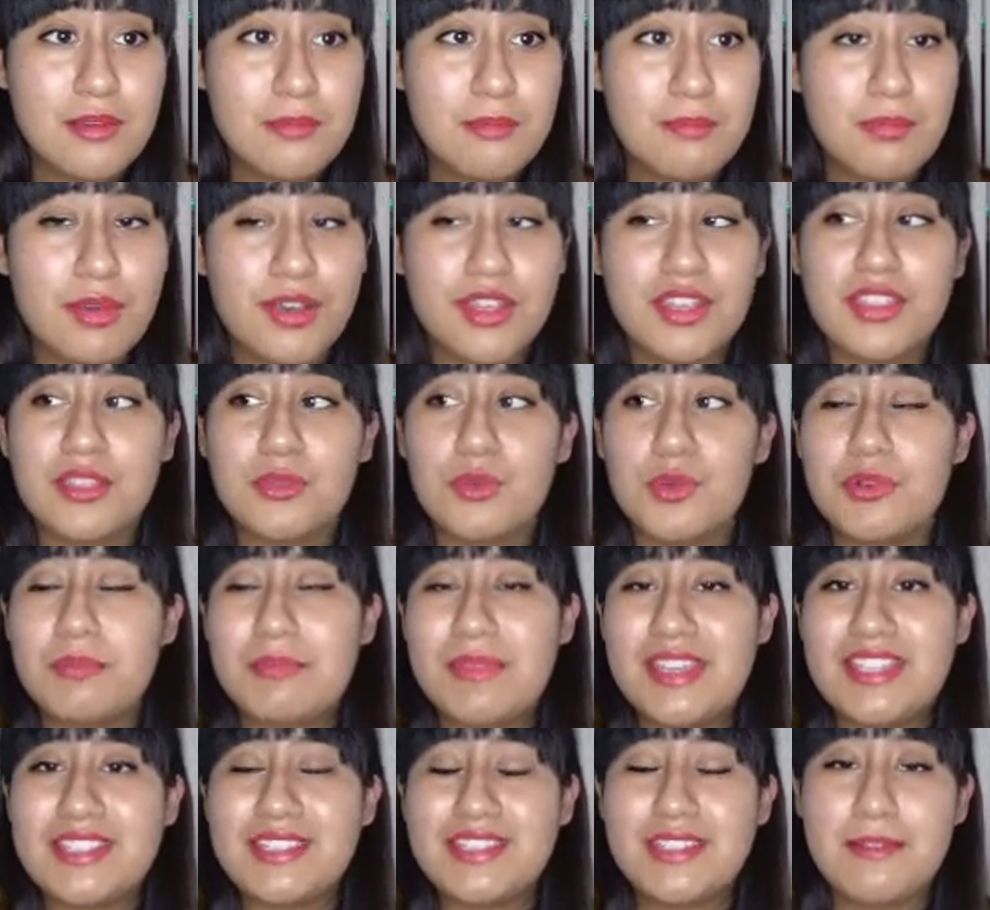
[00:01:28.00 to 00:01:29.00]
but what
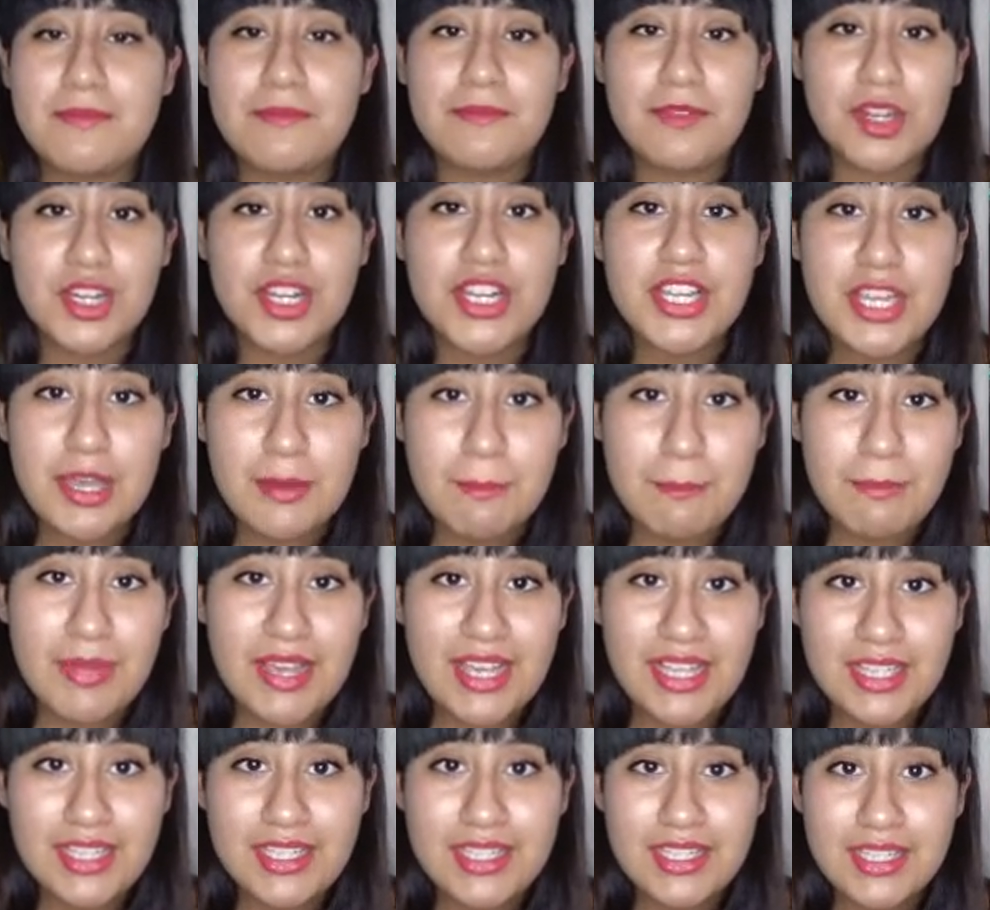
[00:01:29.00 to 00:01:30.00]
makes them very
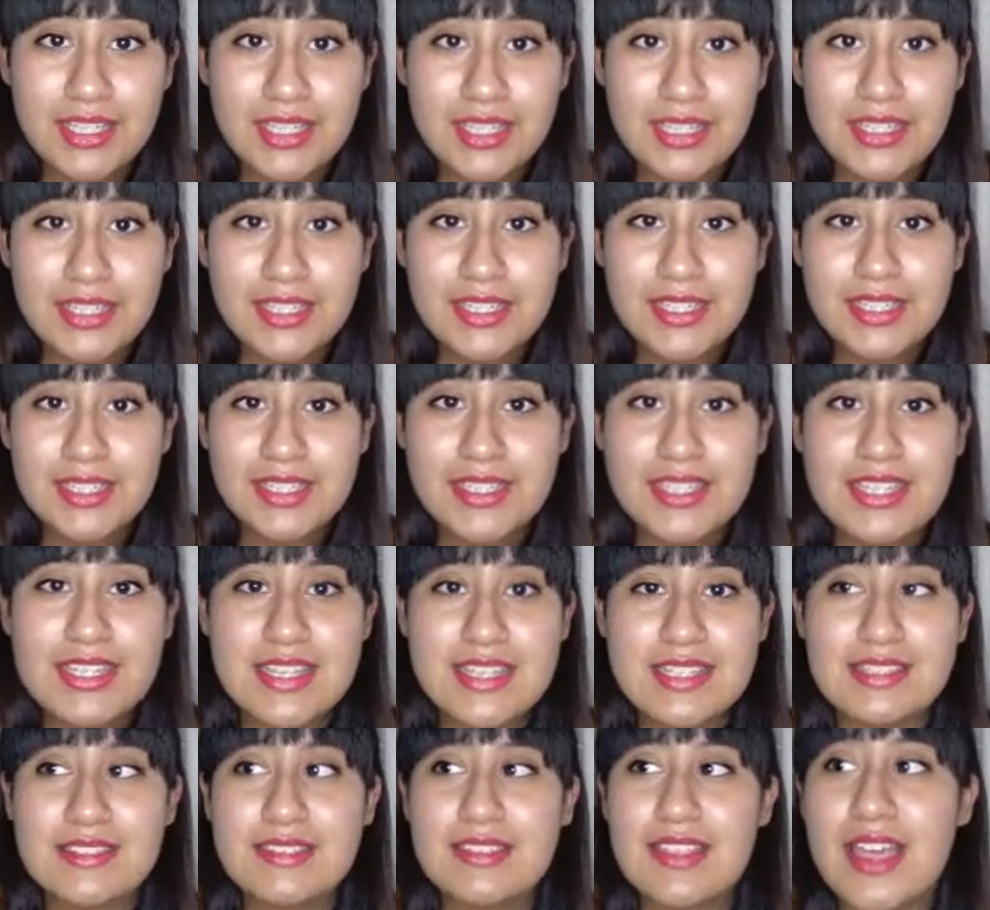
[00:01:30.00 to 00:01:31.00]
compelling
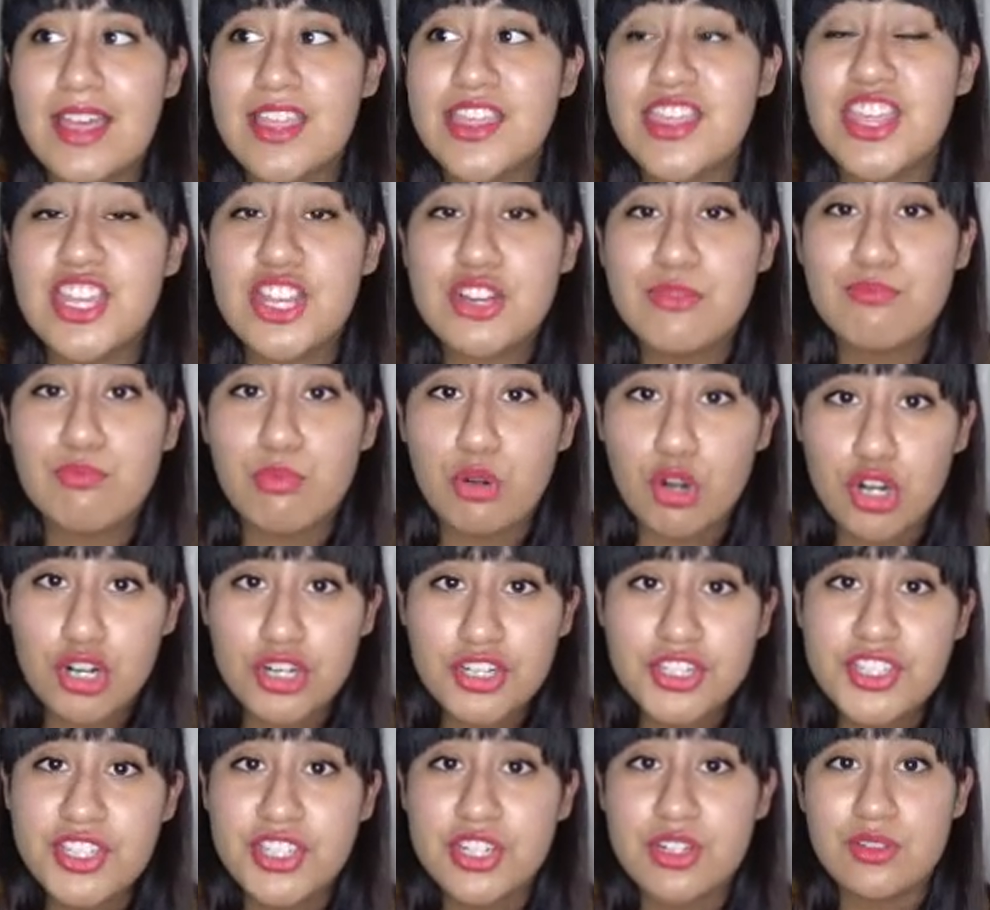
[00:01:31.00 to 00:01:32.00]
is that they're
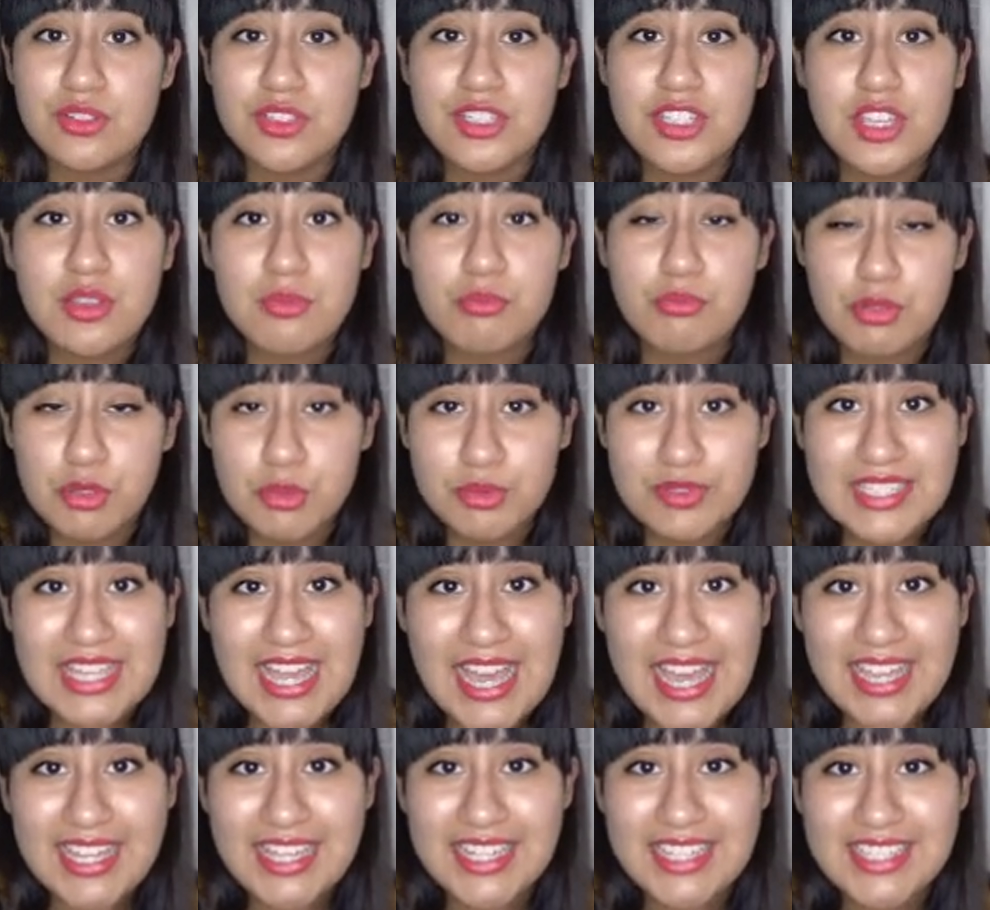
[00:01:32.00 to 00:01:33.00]
personal to the
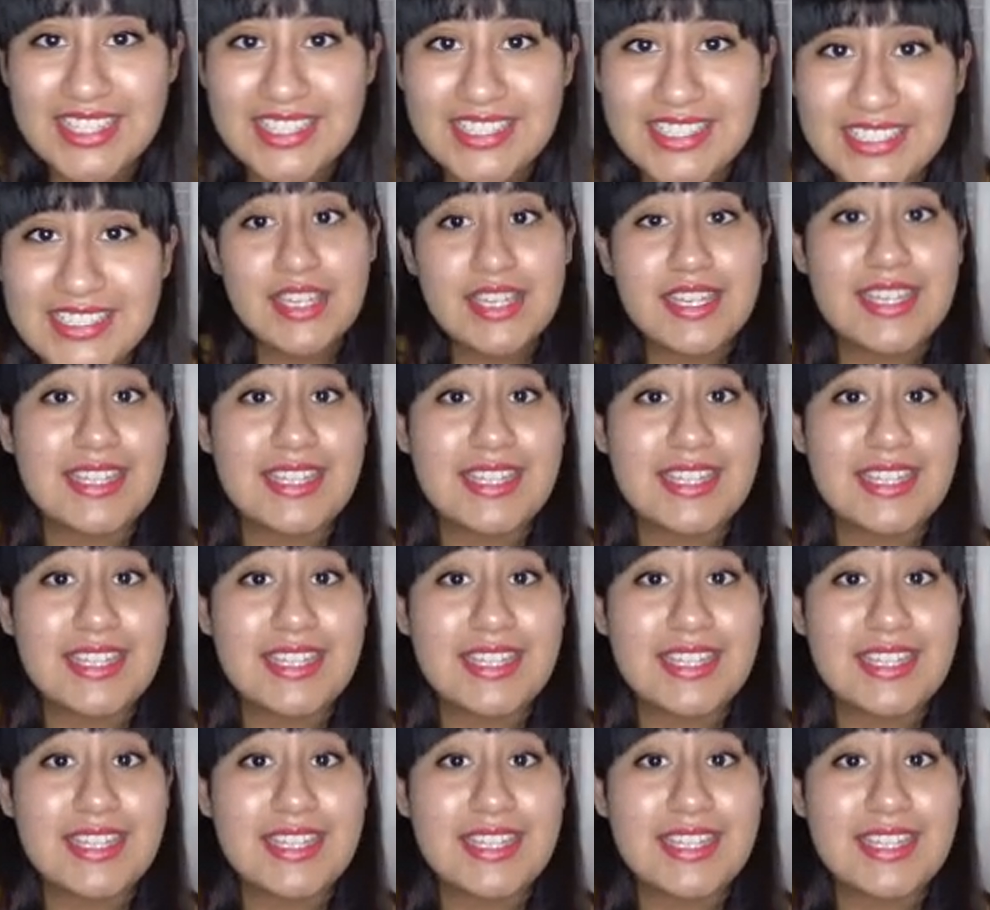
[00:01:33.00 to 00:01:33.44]
protagonist.